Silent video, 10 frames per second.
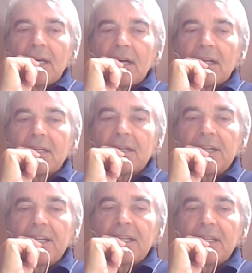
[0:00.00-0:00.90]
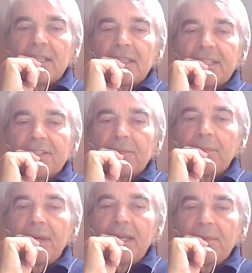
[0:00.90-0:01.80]
agree that the
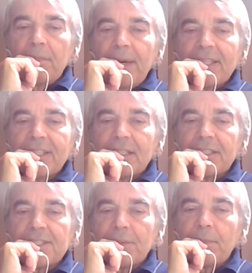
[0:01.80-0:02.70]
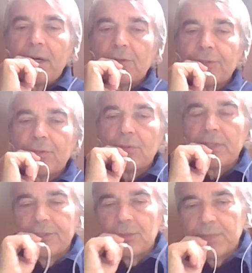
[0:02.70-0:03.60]
main battle is about who
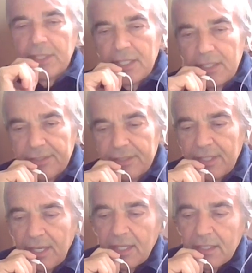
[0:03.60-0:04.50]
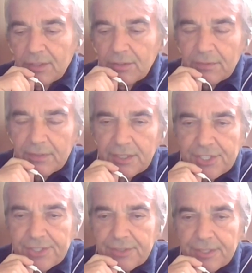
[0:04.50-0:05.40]
will dominate the end of
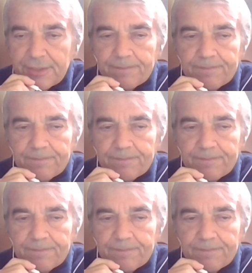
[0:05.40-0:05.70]
history.